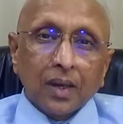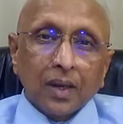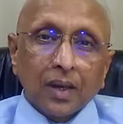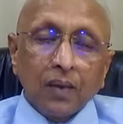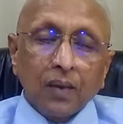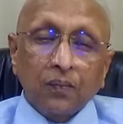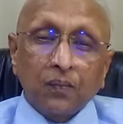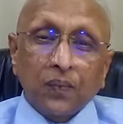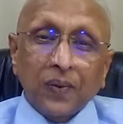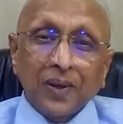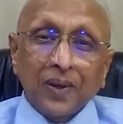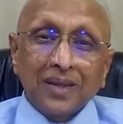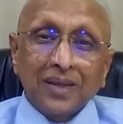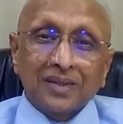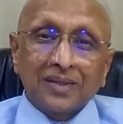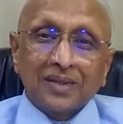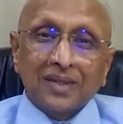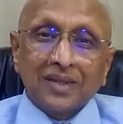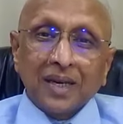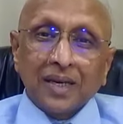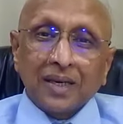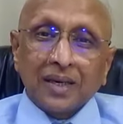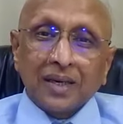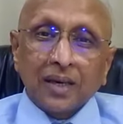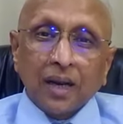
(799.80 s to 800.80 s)
He feels
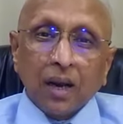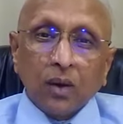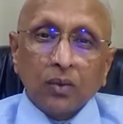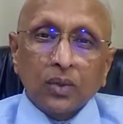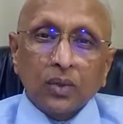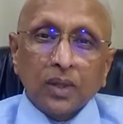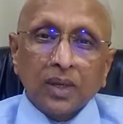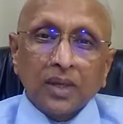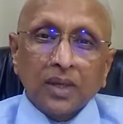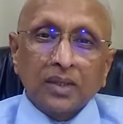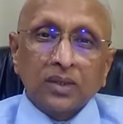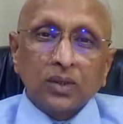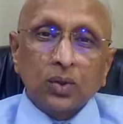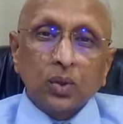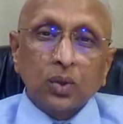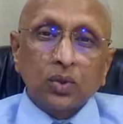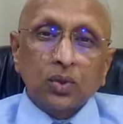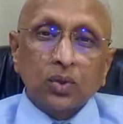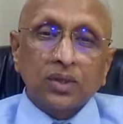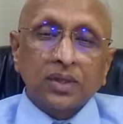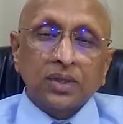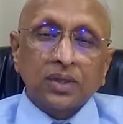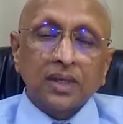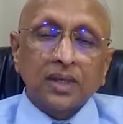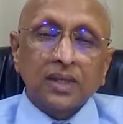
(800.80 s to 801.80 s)
that now there is no
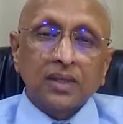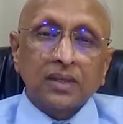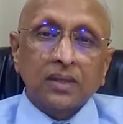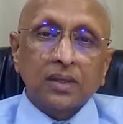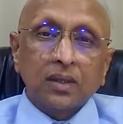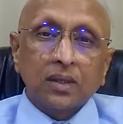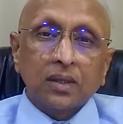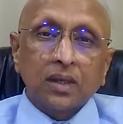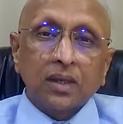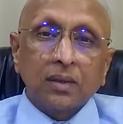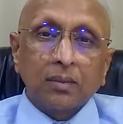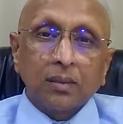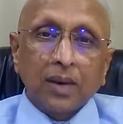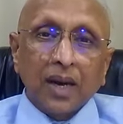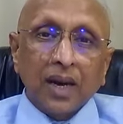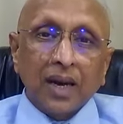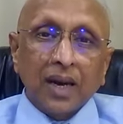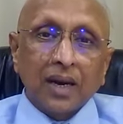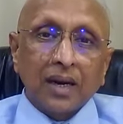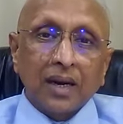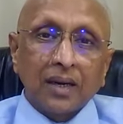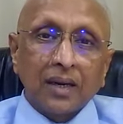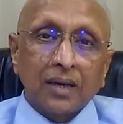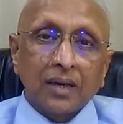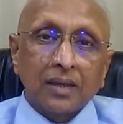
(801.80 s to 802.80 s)
strength in my
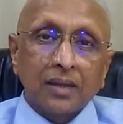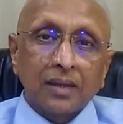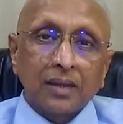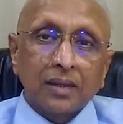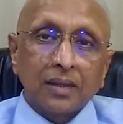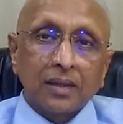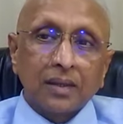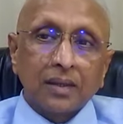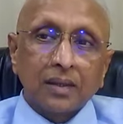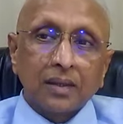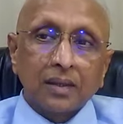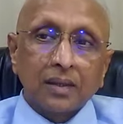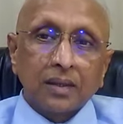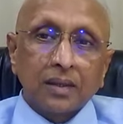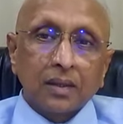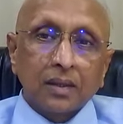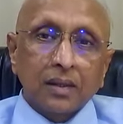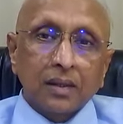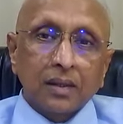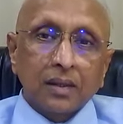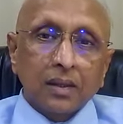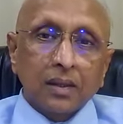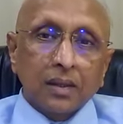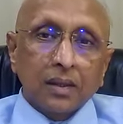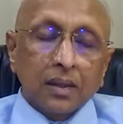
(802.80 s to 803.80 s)
heart.
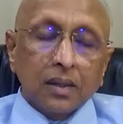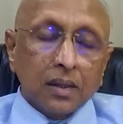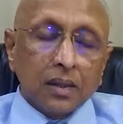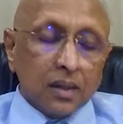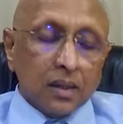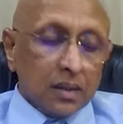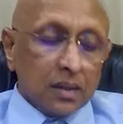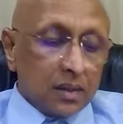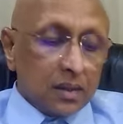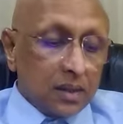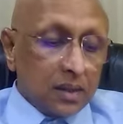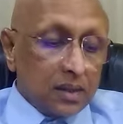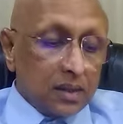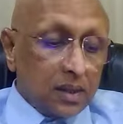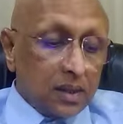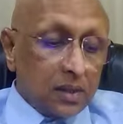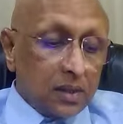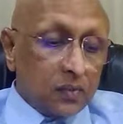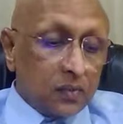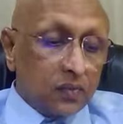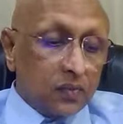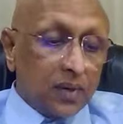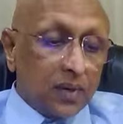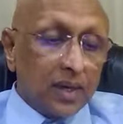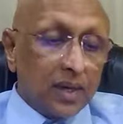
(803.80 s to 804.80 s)
This
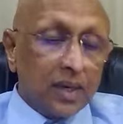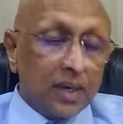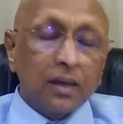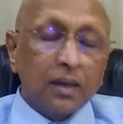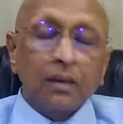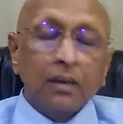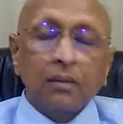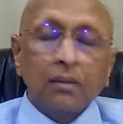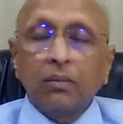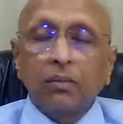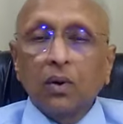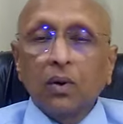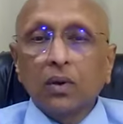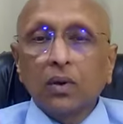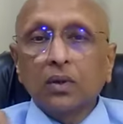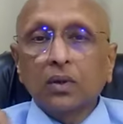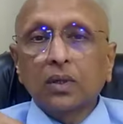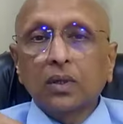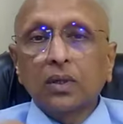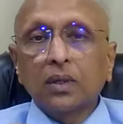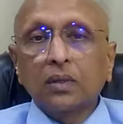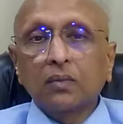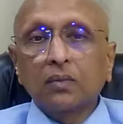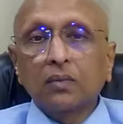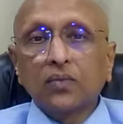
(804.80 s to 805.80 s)
is very
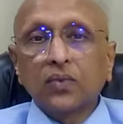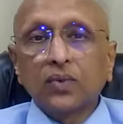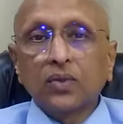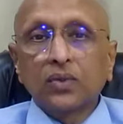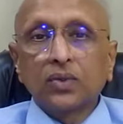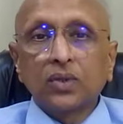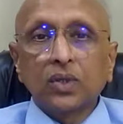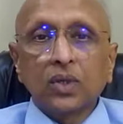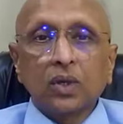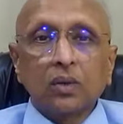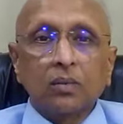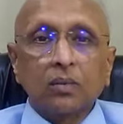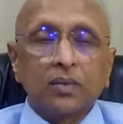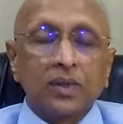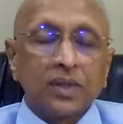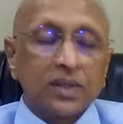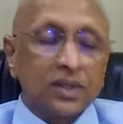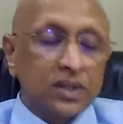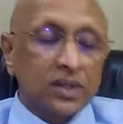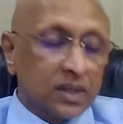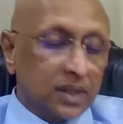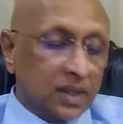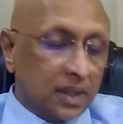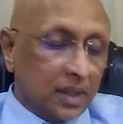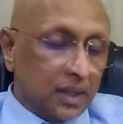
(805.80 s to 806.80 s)
important feature of
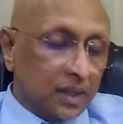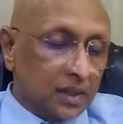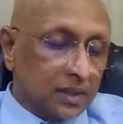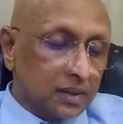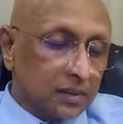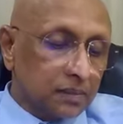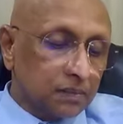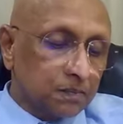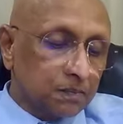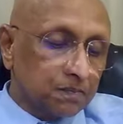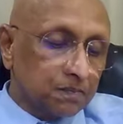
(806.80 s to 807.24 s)
digitalis.